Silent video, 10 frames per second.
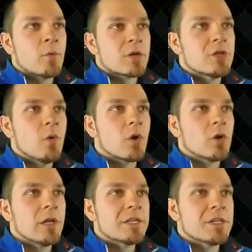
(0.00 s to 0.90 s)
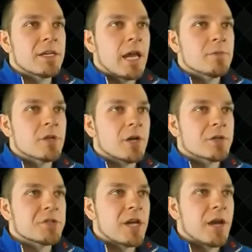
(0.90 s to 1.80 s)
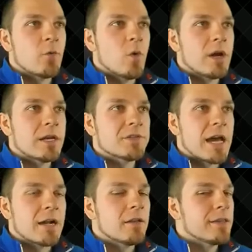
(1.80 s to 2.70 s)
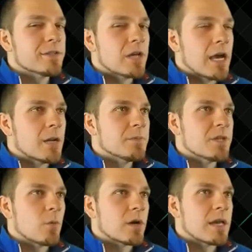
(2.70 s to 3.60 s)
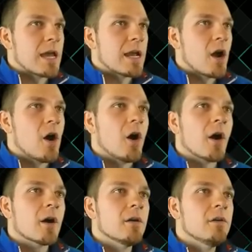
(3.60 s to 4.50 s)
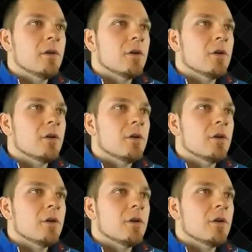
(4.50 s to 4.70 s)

we're too early into the game to understand what exactly these items that we're getting are.